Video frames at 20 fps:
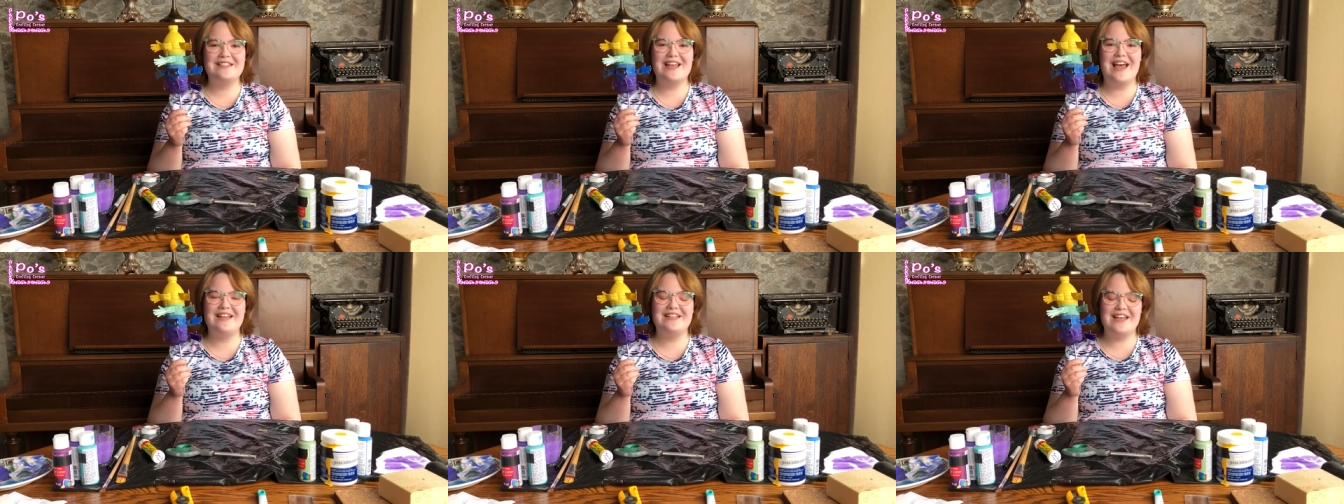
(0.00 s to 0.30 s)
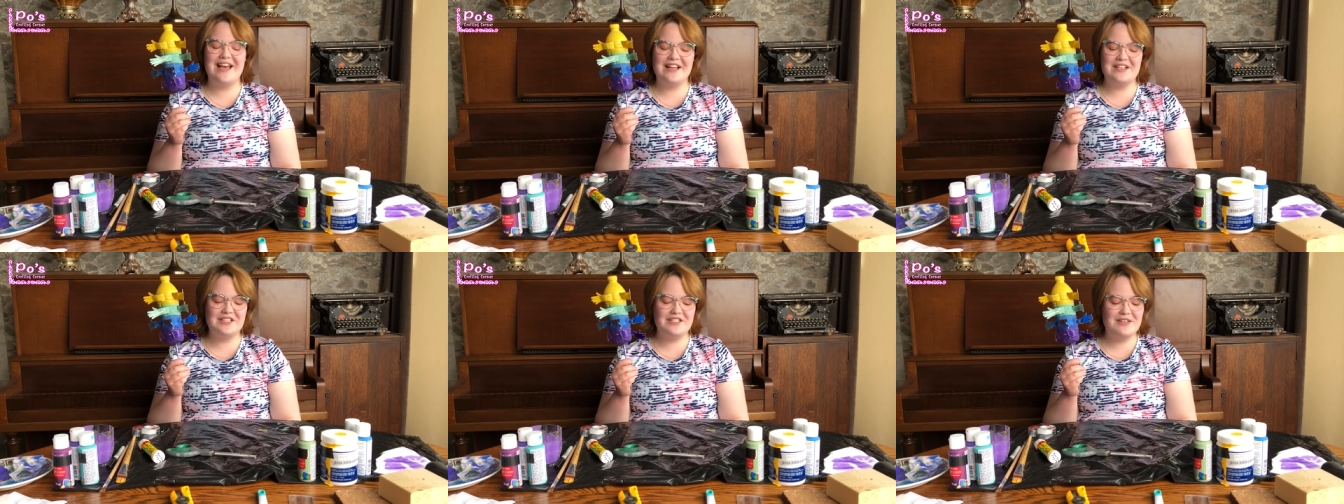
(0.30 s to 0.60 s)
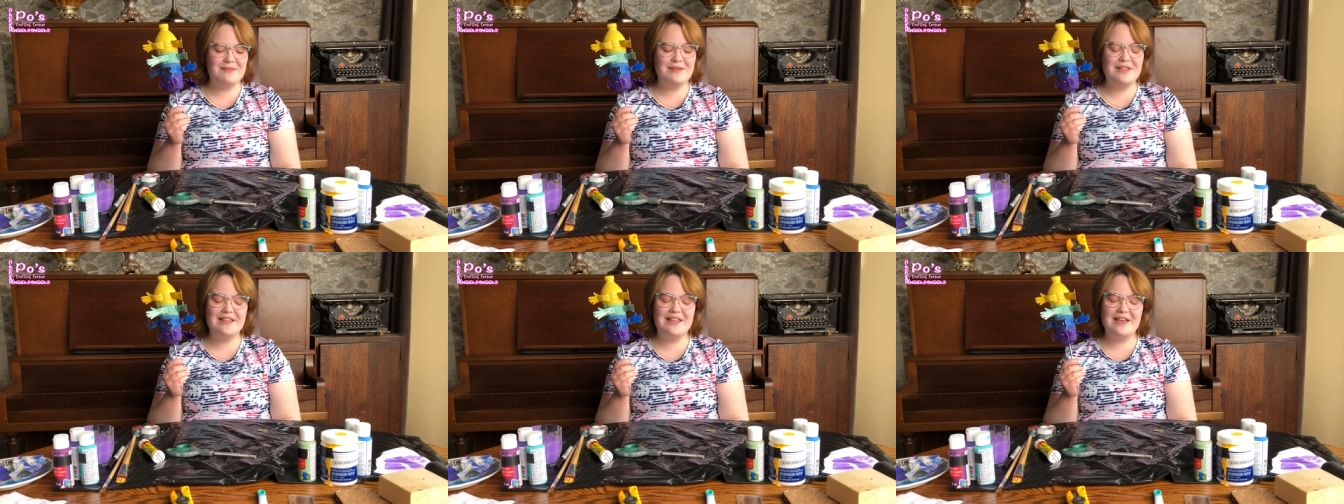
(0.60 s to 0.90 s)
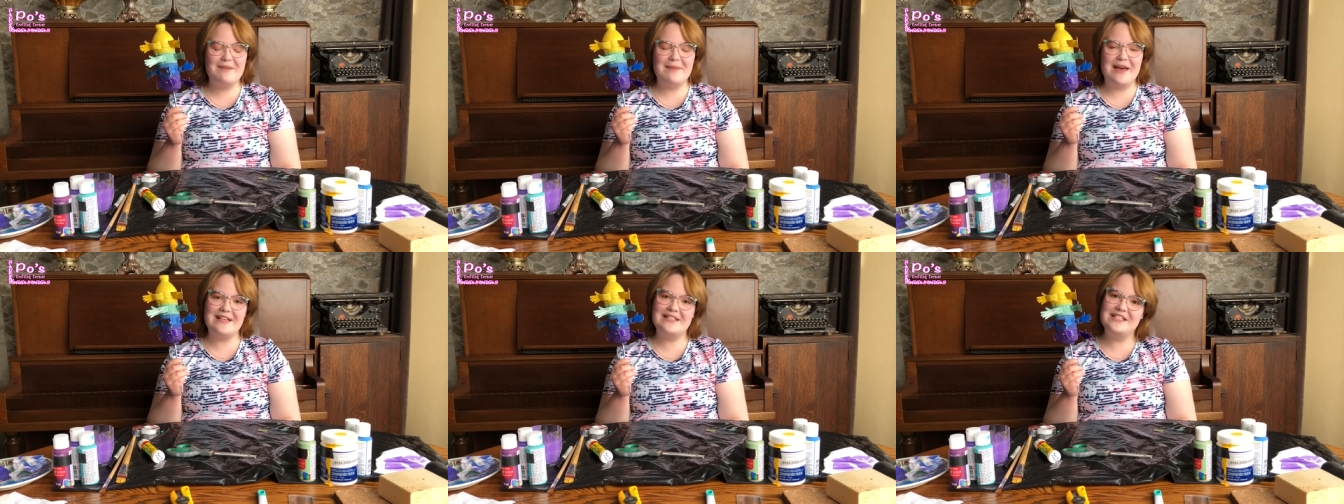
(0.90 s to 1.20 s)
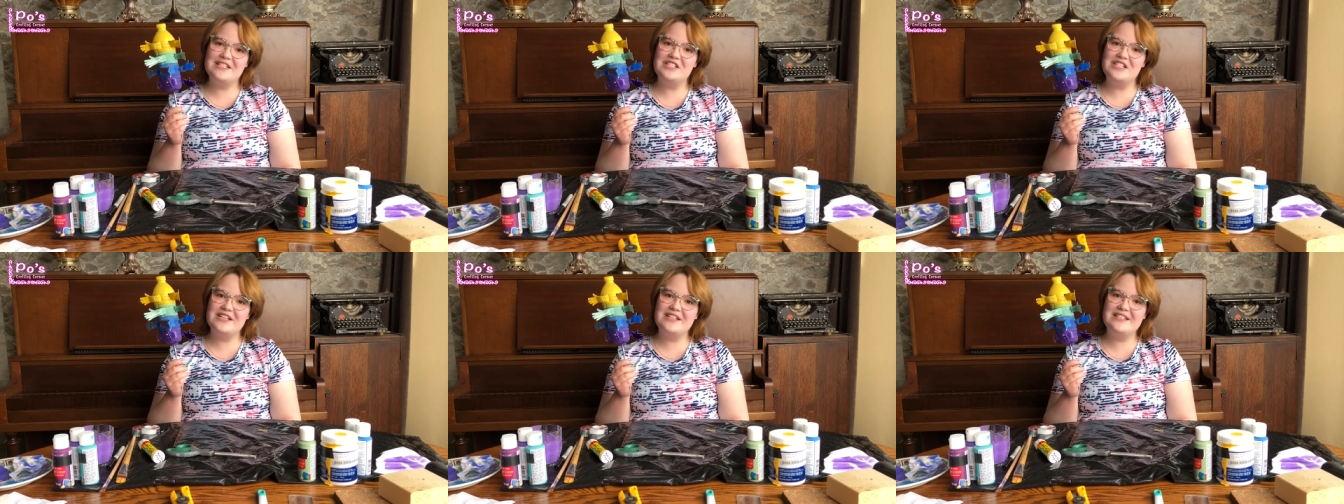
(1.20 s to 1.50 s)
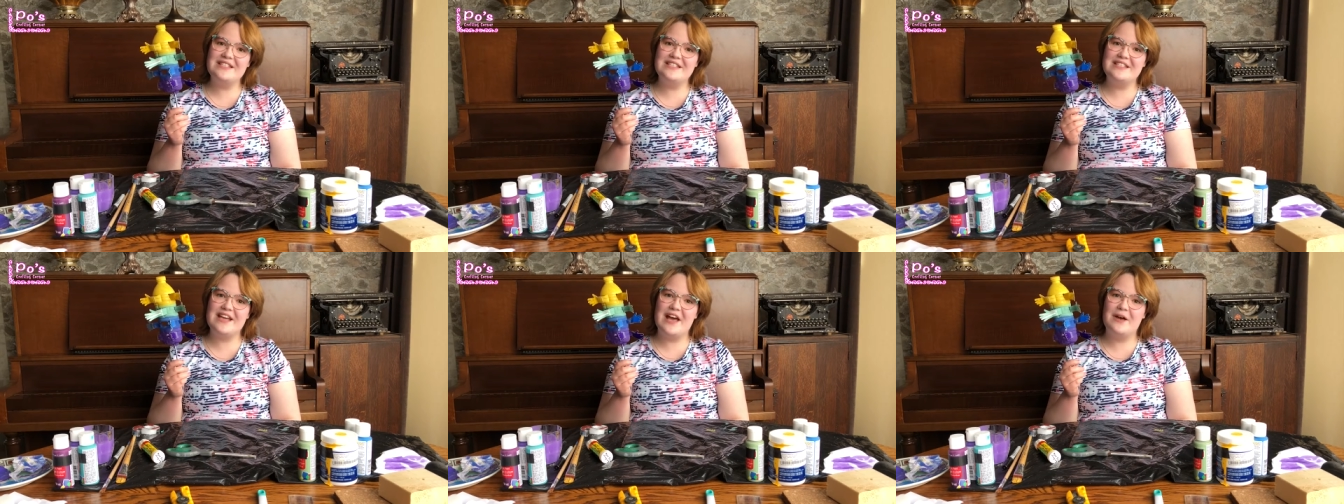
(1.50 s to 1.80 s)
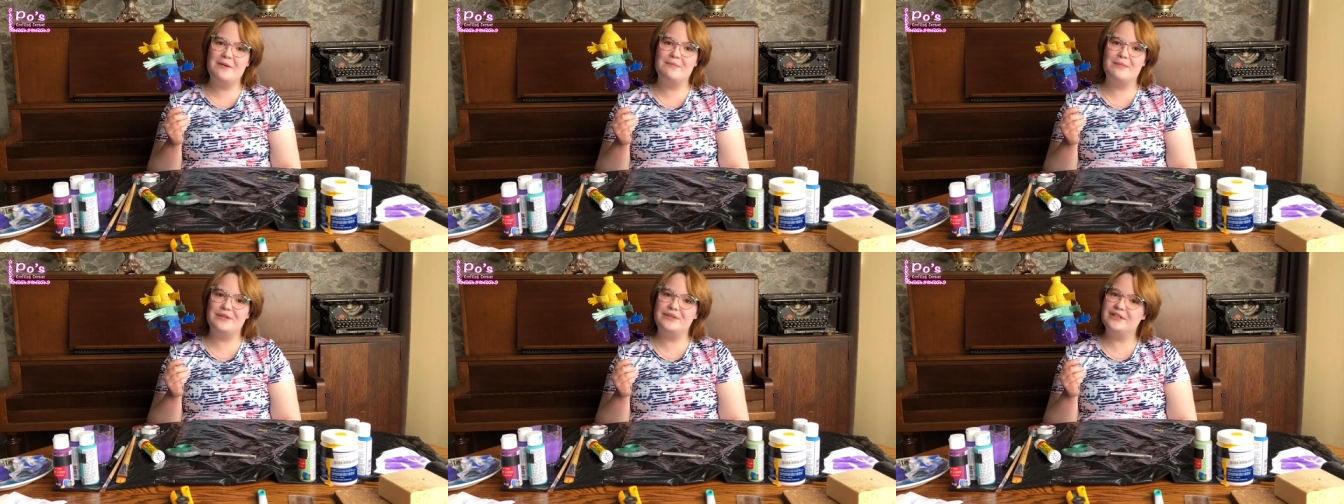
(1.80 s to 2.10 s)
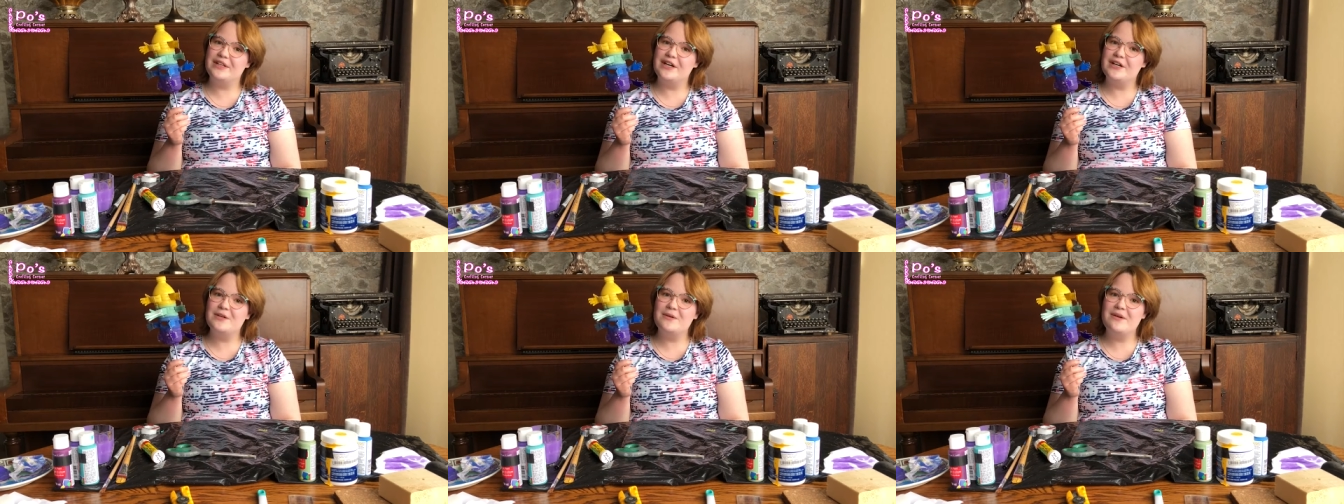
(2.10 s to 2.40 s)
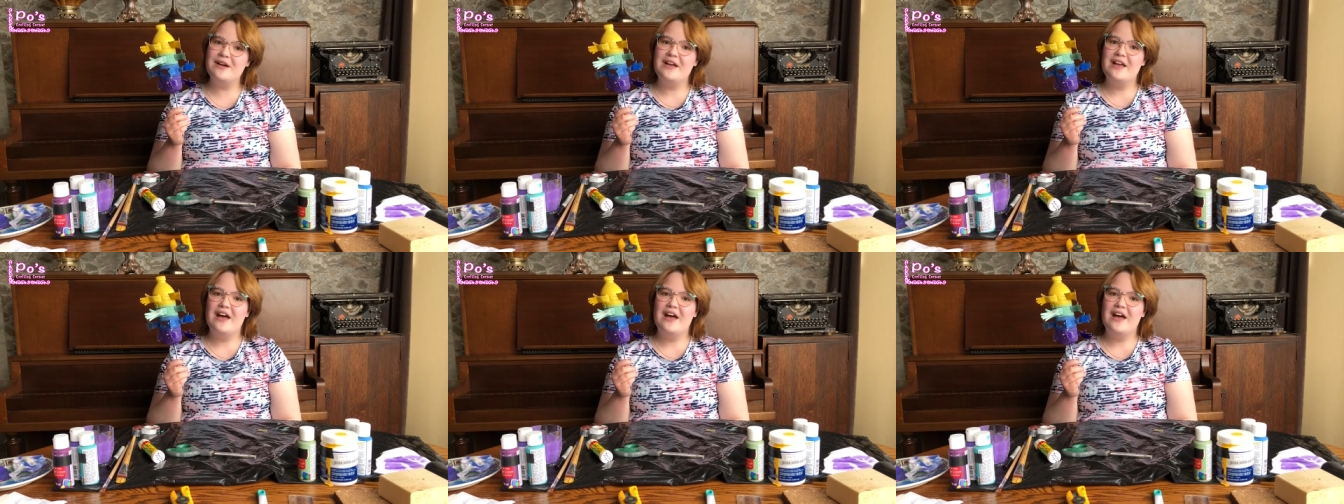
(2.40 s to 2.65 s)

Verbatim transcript: Attach them in the messages down below,